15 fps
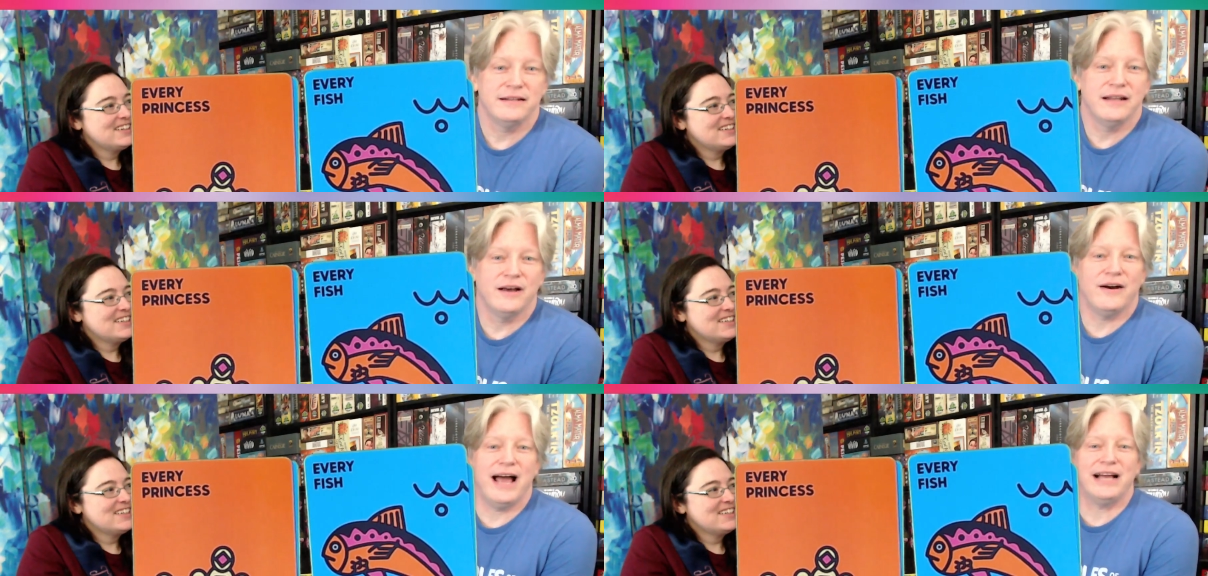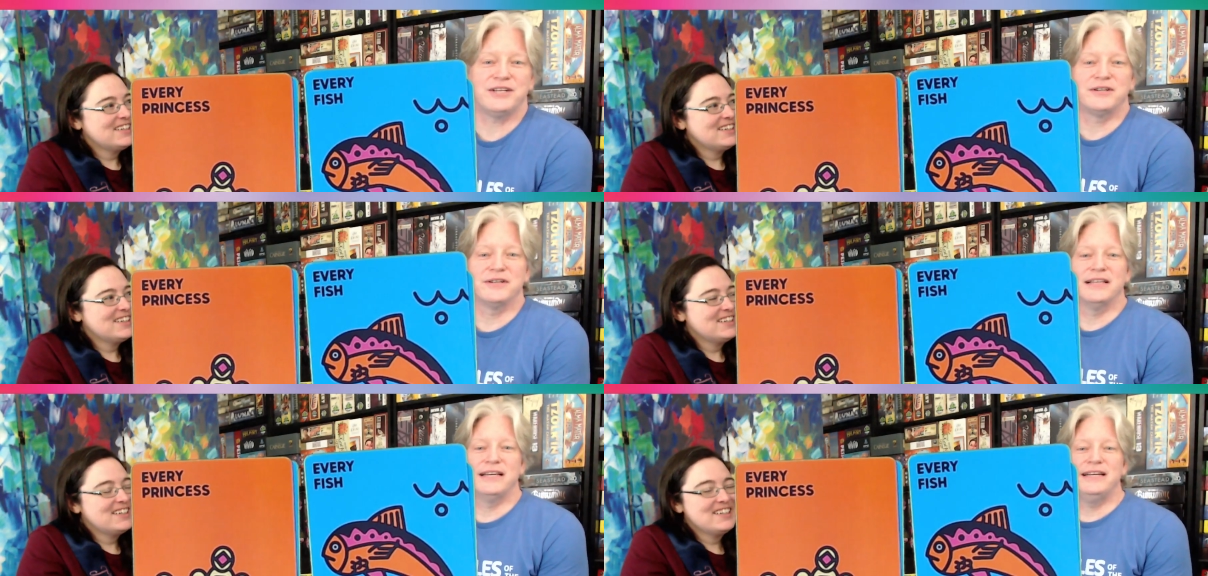Speaker 1: No,
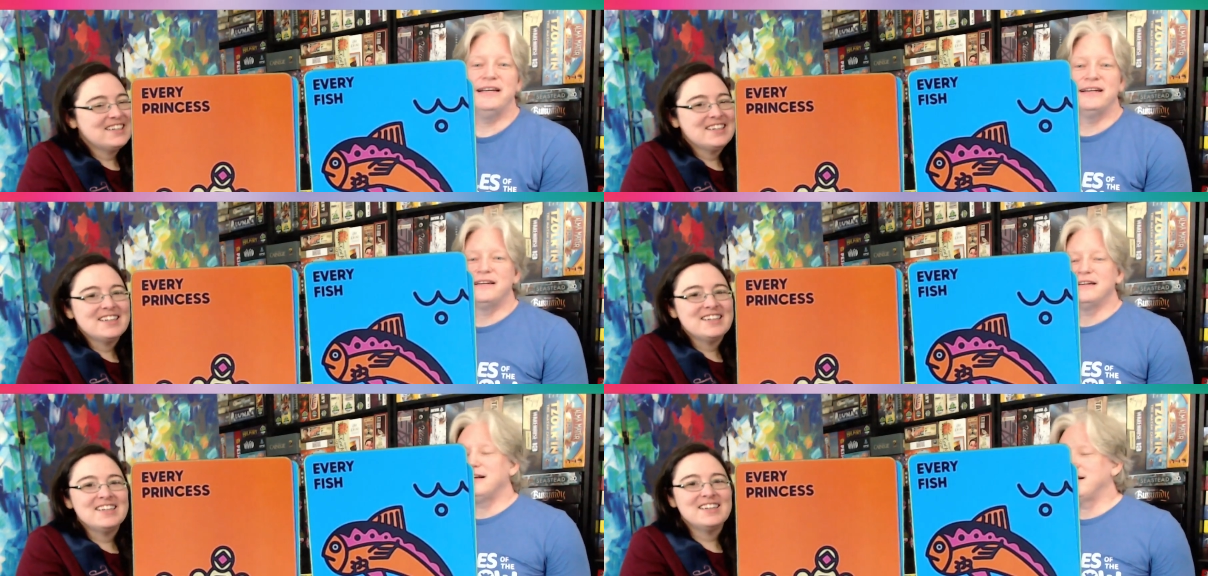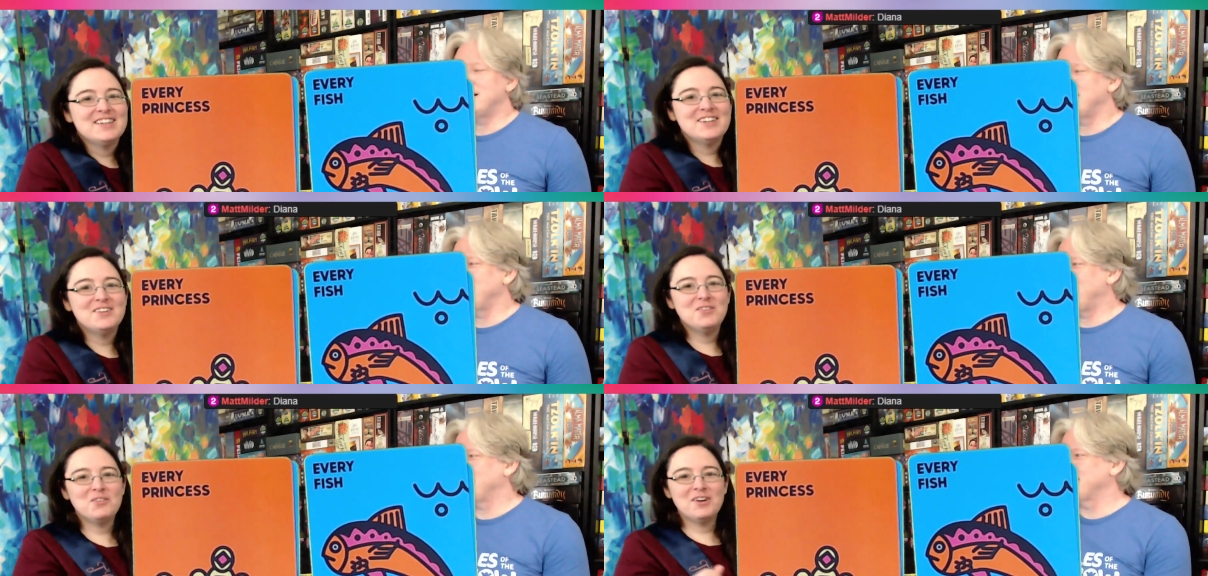actually,
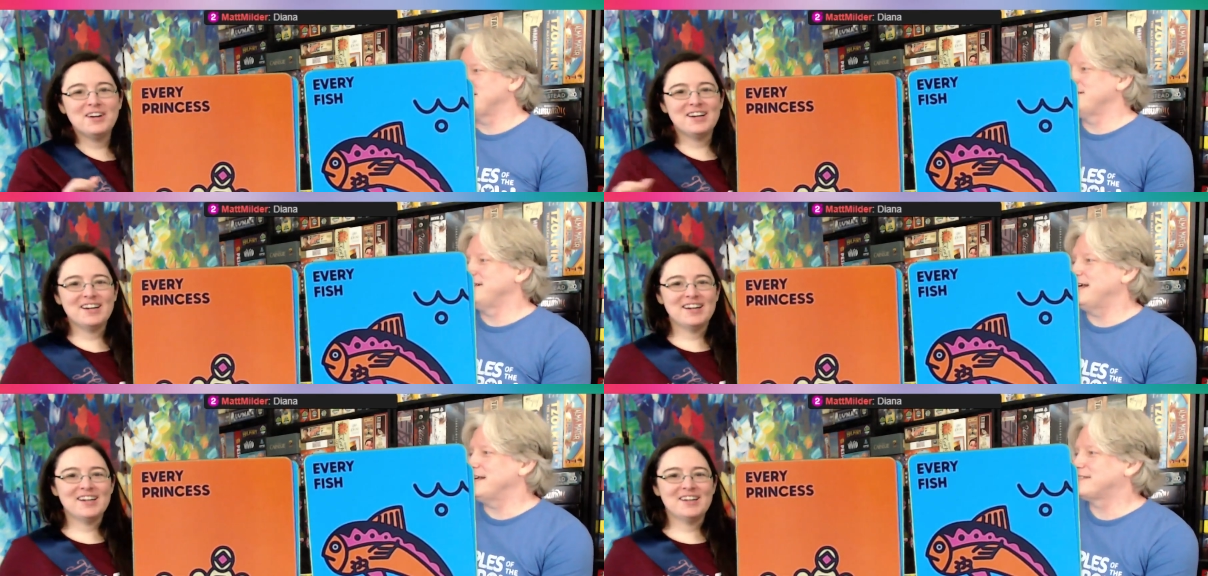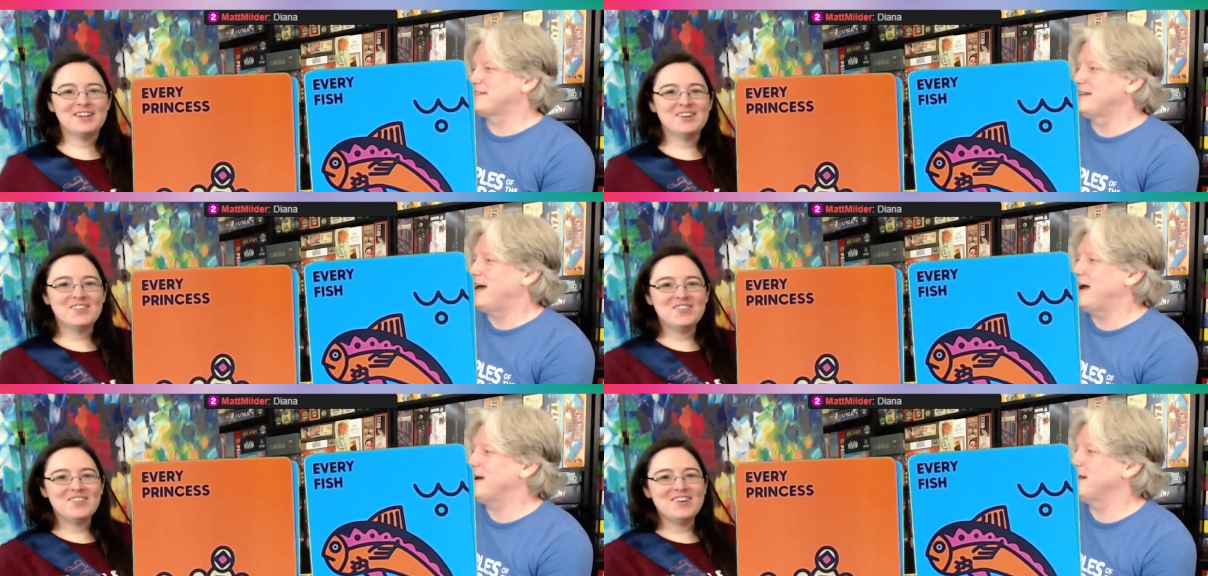I'm gonna do
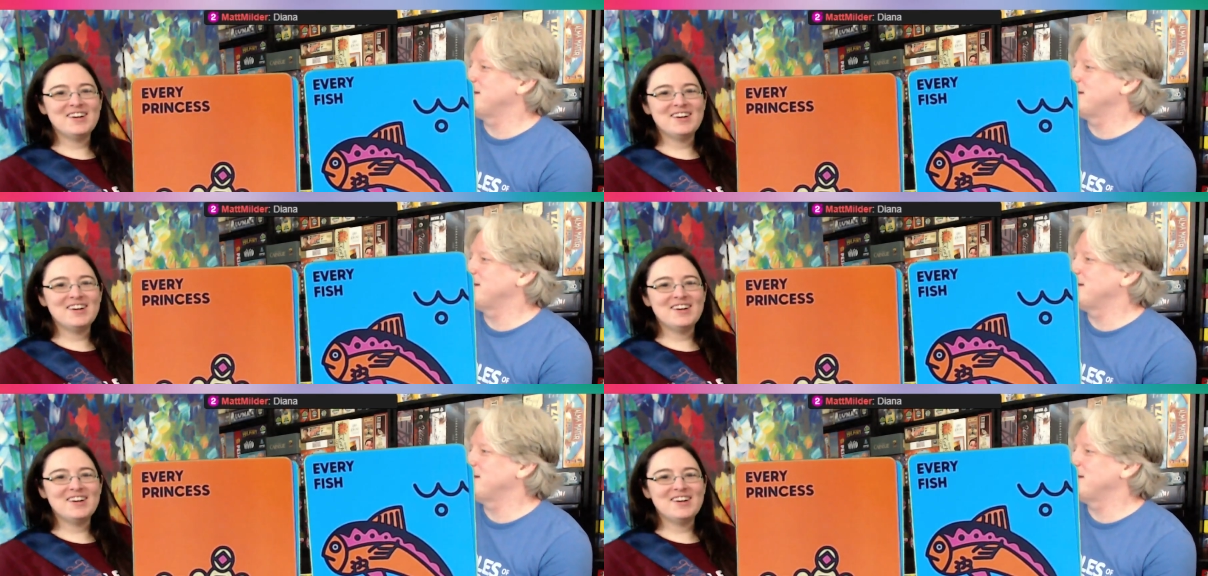this. I'm